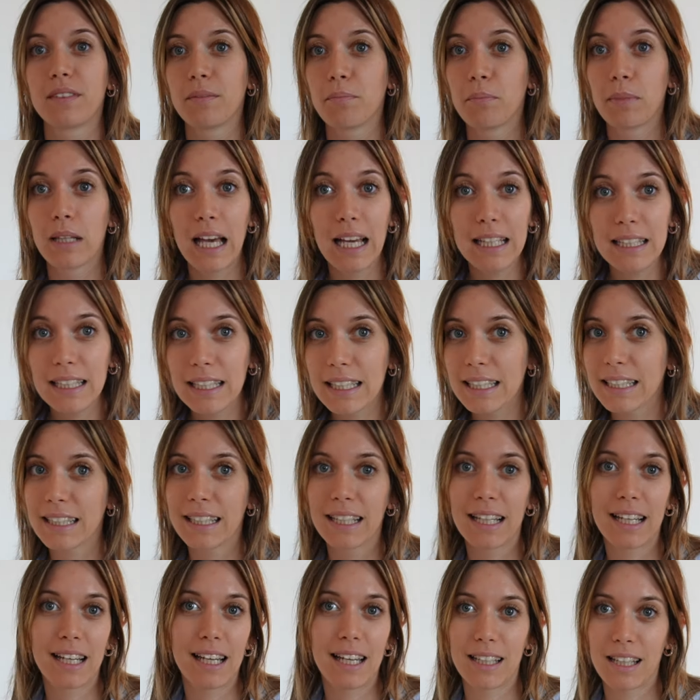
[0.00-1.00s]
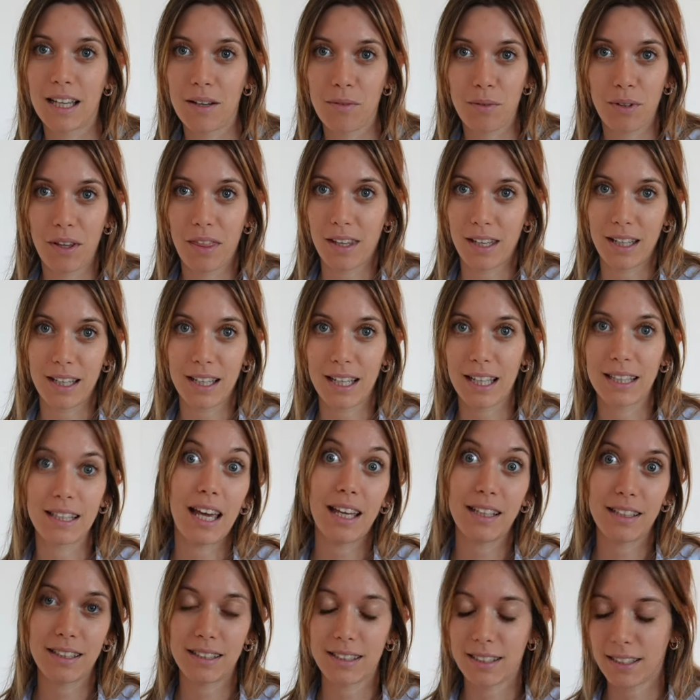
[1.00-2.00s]
planning and everything, and
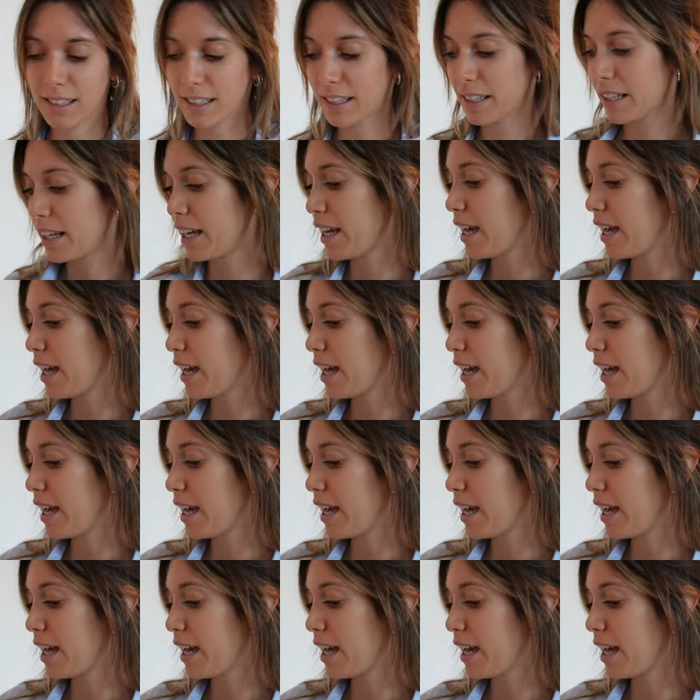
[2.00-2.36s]
editing.